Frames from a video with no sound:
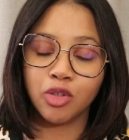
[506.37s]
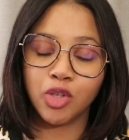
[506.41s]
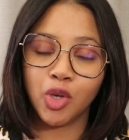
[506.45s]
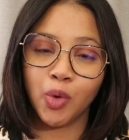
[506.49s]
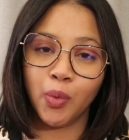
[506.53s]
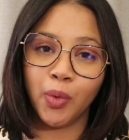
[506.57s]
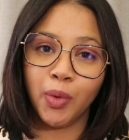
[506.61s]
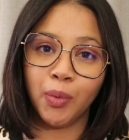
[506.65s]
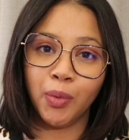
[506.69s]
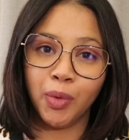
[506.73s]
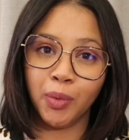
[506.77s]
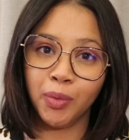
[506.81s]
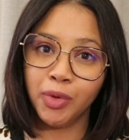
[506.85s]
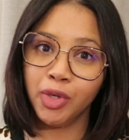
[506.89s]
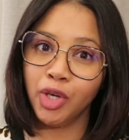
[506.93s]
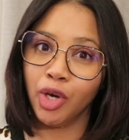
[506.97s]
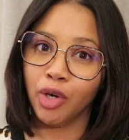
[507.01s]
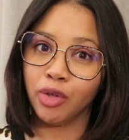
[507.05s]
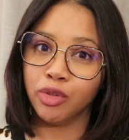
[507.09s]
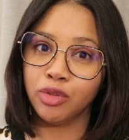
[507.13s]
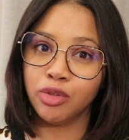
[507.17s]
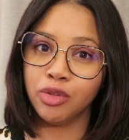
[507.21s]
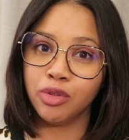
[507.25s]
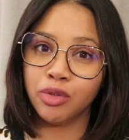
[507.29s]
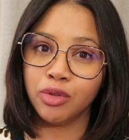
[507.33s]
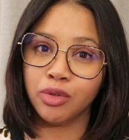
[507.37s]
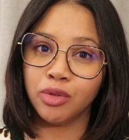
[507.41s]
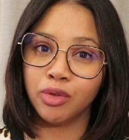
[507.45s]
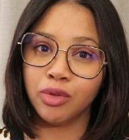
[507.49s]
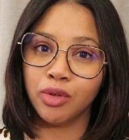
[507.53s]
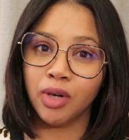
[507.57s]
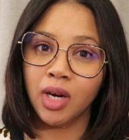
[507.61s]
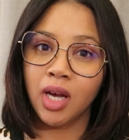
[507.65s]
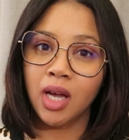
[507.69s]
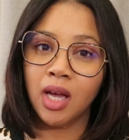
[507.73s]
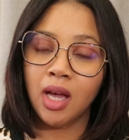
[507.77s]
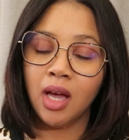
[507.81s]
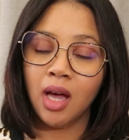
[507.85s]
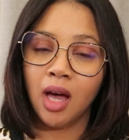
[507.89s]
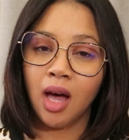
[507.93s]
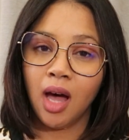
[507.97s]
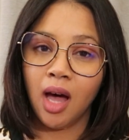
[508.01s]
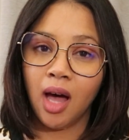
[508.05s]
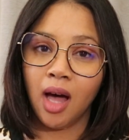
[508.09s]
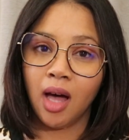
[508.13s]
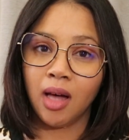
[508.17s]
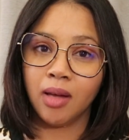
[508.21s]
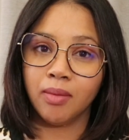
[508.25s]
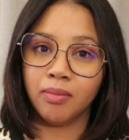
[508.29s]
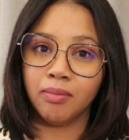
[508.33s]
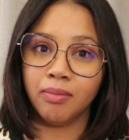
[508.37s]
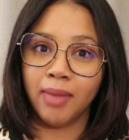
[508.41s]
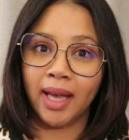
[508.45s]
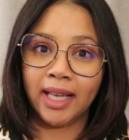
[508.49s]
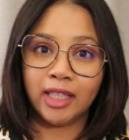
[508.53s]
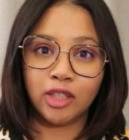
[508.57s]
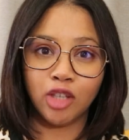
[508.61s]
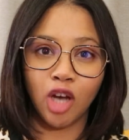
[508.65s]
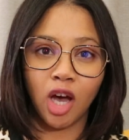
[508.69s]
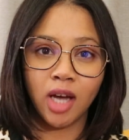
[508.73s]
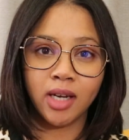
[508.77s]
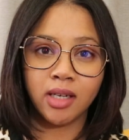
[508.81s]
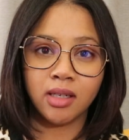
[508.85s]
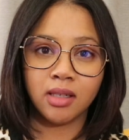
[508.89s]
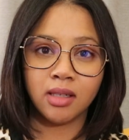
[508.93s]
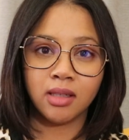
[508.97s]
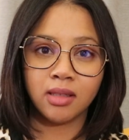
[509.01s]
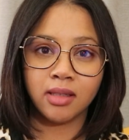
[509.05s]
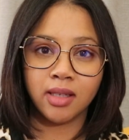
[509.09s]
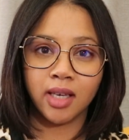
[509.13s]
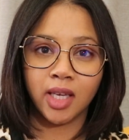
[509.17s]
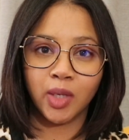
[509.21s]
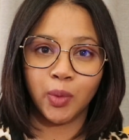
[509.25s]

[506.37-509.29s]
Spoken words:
So when we would go to McDonald's,